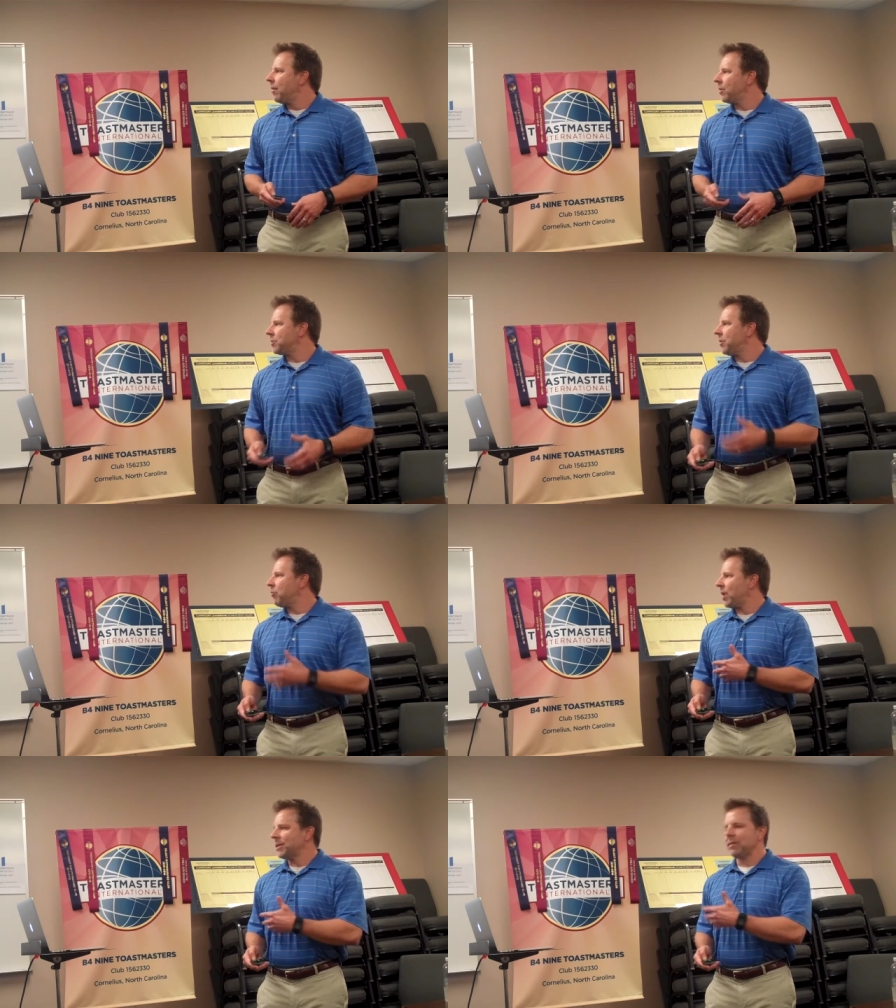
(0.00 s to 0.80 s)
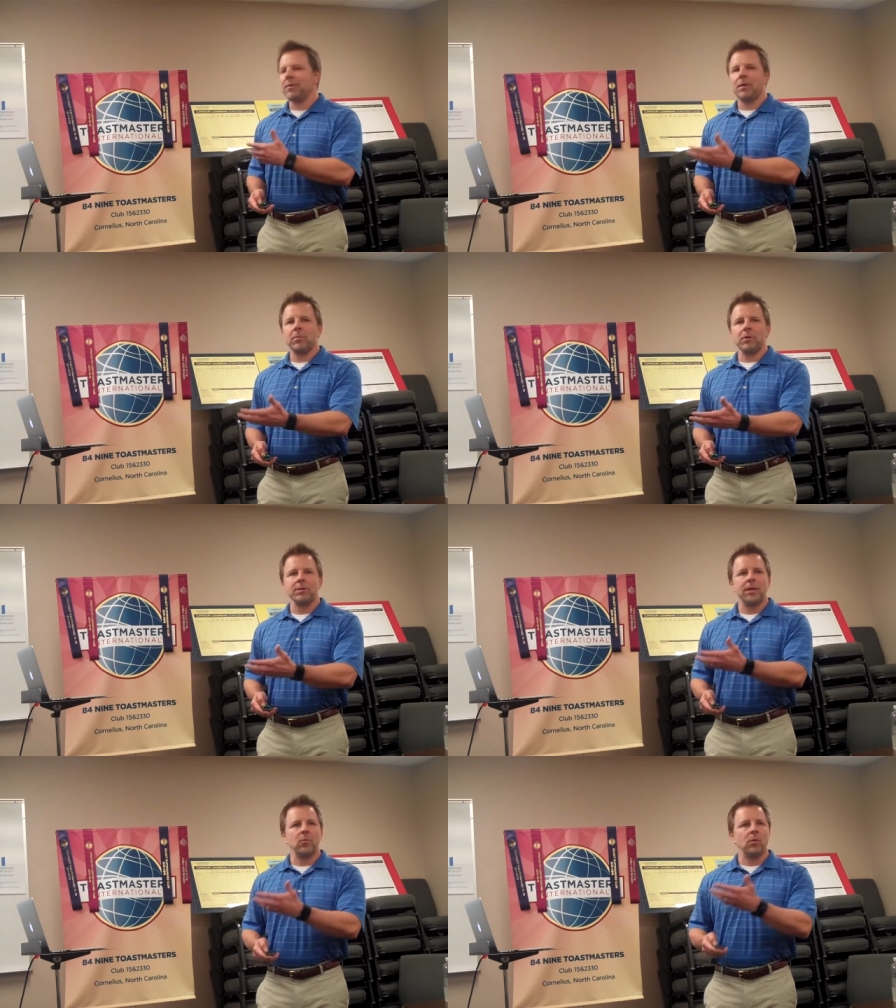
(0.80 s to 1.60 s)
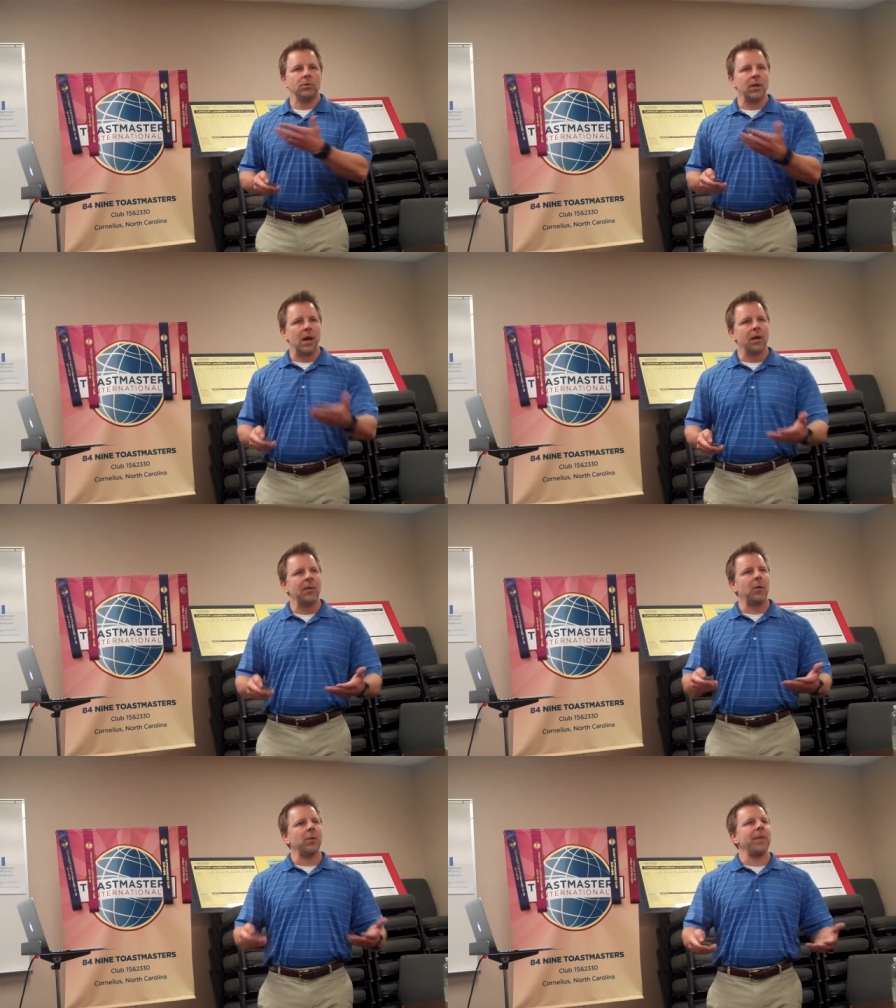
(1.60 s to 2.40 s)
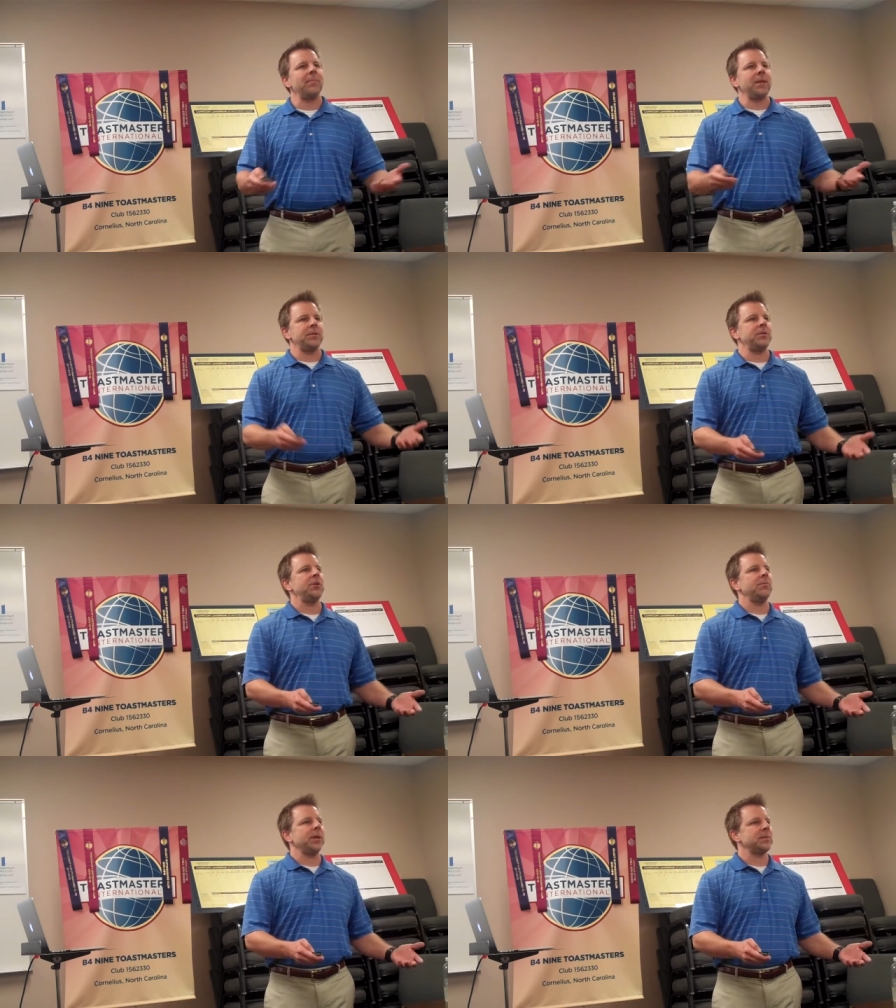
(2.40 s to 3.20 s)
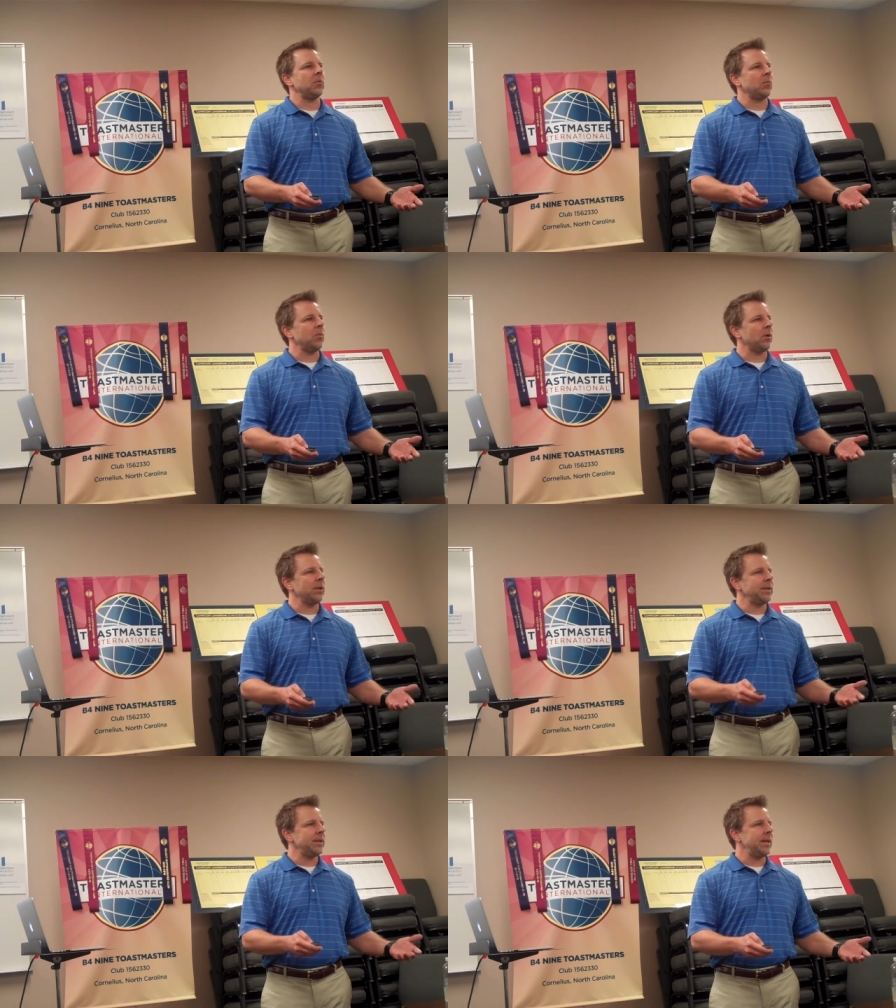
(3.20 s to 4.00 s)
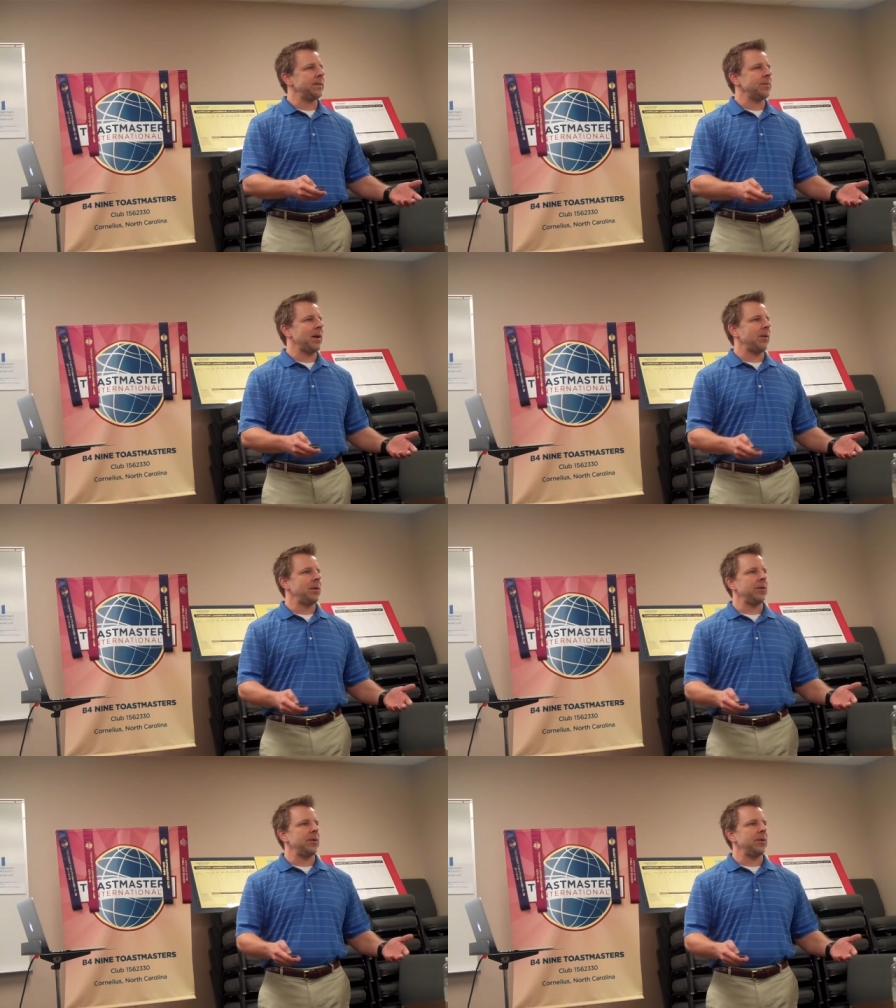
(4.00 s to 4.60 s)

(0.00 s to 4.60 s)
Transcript: Those are impressive numbers, and we'll talk about what that means to you, because more importantly today is about